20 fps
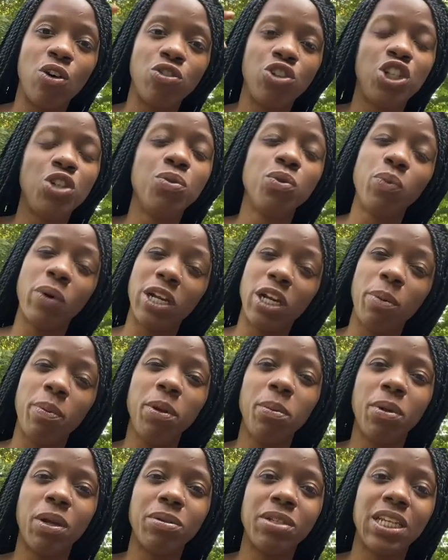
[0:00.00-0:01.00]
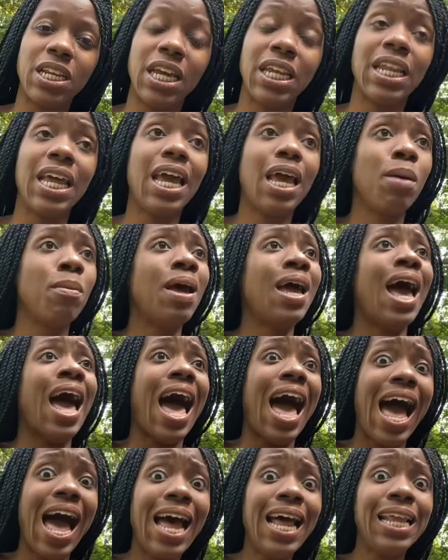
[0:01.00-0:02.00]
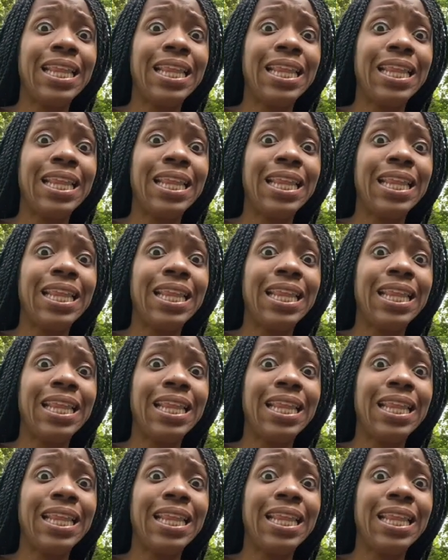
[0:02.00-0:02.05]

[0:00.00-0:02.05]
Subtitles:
She was one of the people that was in that lab. I